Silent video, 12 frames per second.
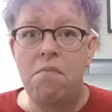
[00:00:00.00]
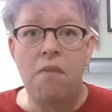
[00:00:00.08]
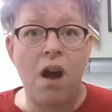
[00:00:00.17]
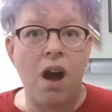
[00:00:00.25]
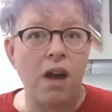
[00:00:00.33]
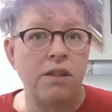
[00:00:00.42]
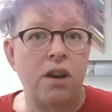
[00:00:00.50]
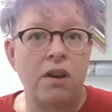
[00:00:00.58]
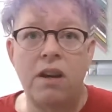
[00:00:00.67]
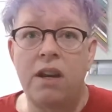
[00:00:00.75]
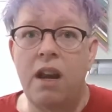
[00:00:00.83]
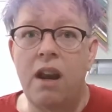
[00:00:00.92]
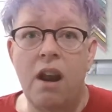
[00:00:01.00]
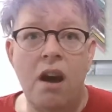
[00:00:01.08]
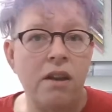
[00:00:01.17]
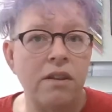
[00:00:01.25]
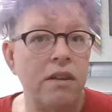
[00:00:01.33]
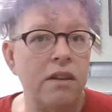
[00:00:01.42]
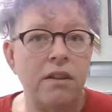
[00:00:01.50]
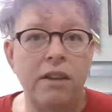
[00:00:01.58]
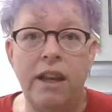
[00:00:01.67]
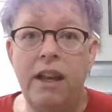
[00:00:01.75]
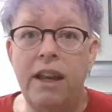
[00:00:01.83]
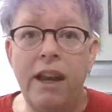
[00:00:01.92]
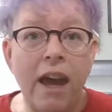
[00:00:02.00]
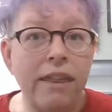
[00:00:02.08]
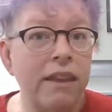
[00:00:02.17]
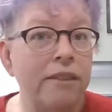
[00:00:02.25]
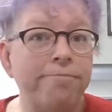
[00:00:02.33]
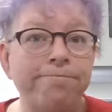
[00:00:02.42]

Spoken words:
I started it on little or nothing.